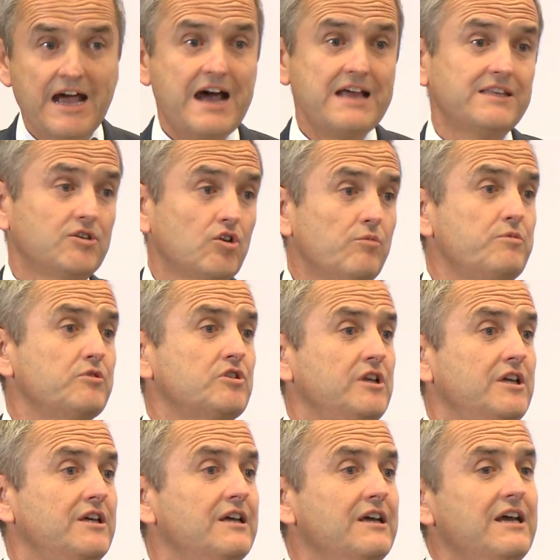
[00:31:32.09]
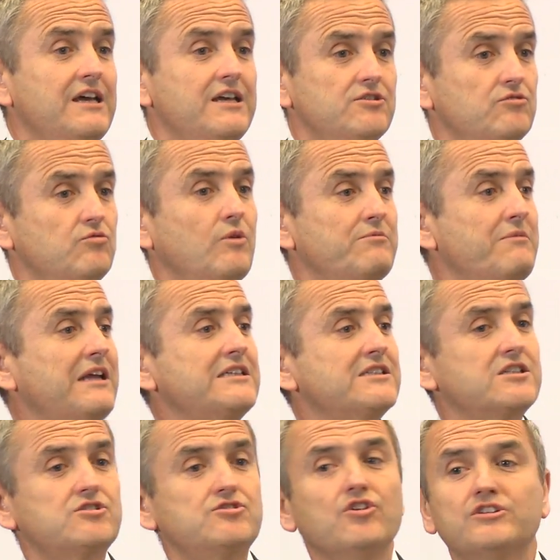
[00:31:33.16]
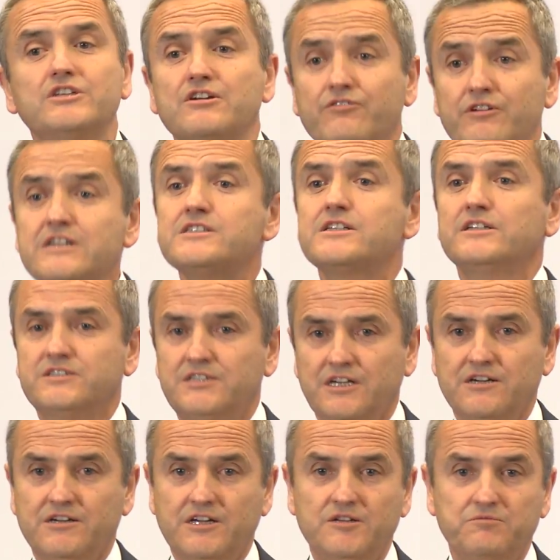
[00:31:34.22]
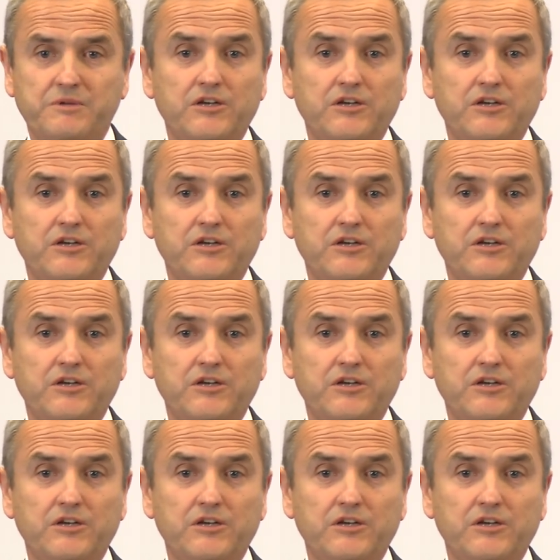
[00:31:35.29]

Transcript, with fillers: And that obviously is, what matters is not the risk it generates,